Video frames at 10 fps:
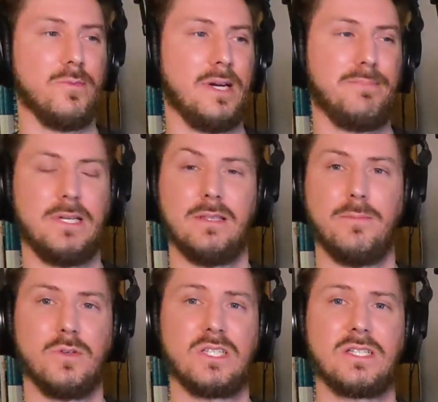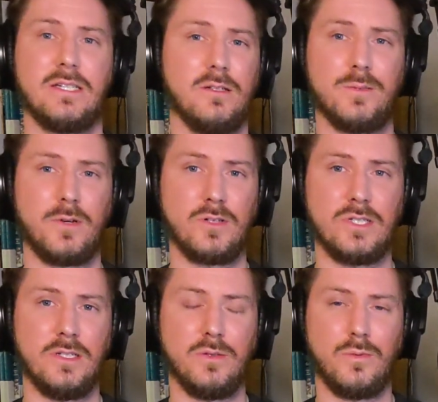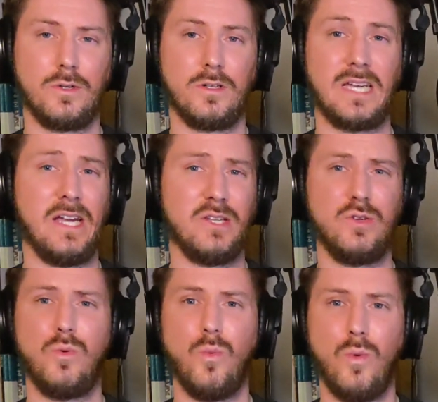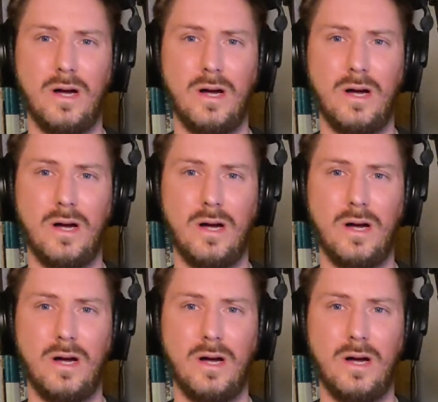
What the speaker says: you might be the most skilled person in the world and you